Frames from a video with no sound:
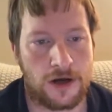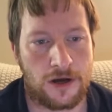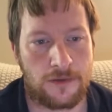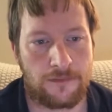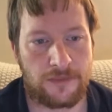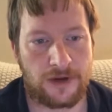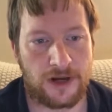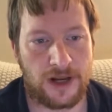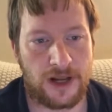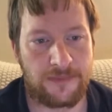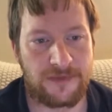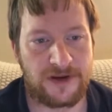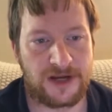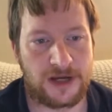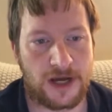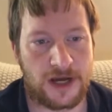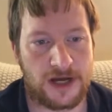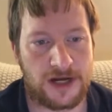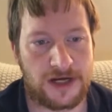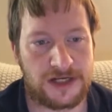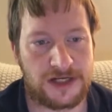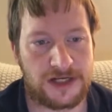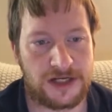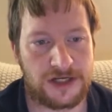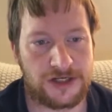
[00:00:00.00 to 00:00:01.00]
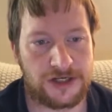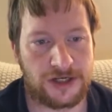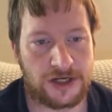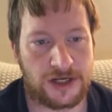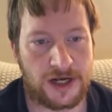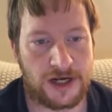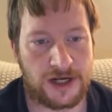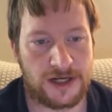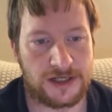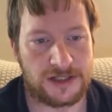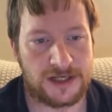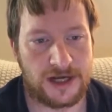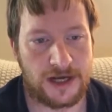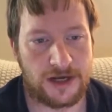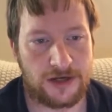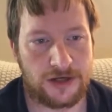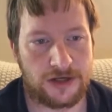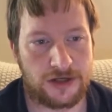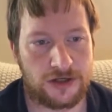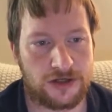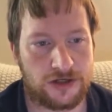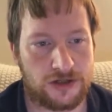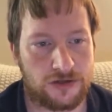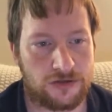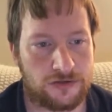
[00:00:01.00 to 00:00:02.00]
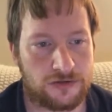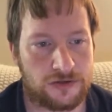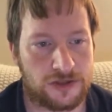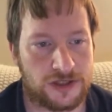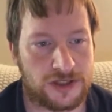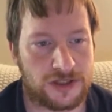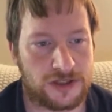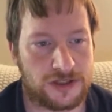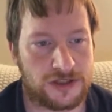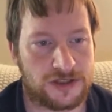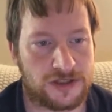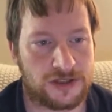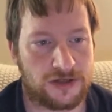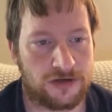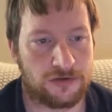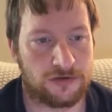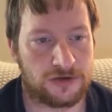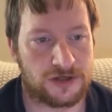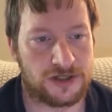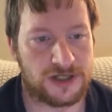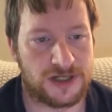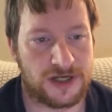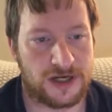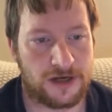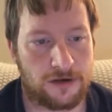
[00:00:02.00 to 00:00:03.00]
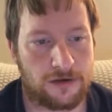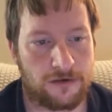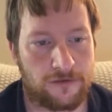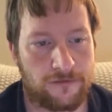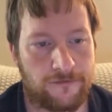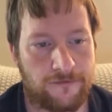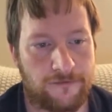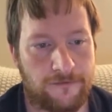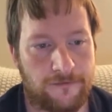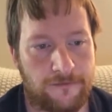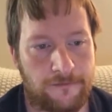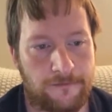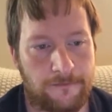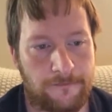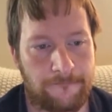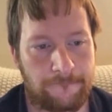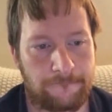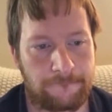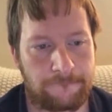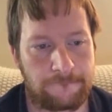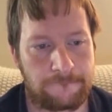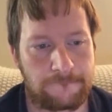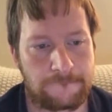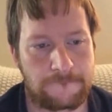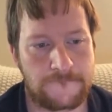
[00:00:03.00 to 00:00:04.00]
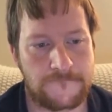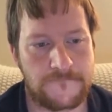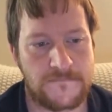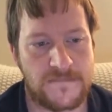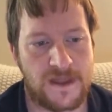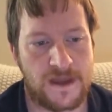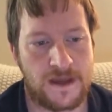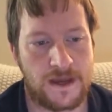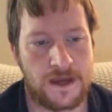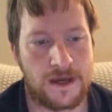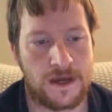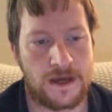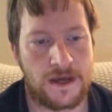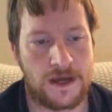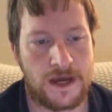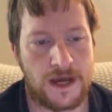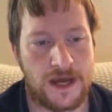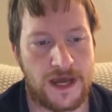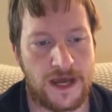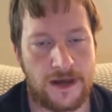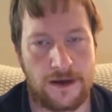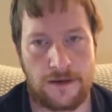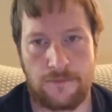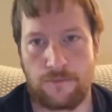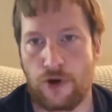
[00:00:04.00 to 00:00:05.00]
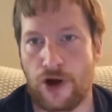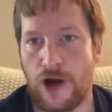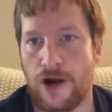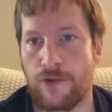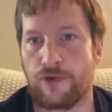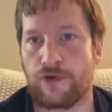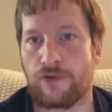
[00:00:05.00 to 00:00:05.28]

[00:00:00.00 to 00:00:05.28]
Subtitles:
But let me kind of teach you guys how to do this yourself. And what I would